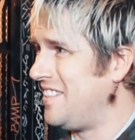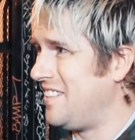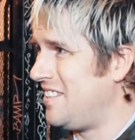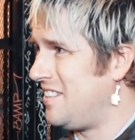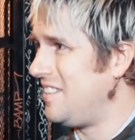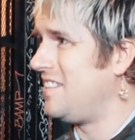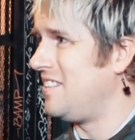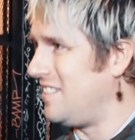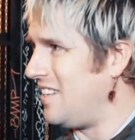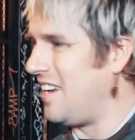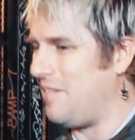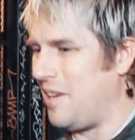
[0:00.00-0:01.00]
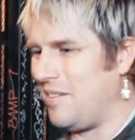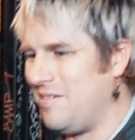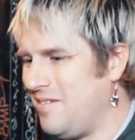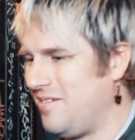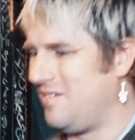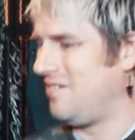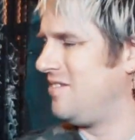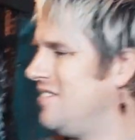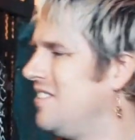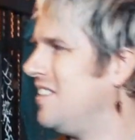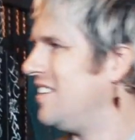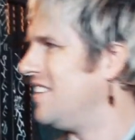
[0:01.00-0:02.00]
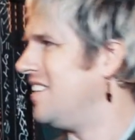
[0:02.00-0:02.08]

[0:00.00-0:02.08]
All right, thank you, man. Thank you so much.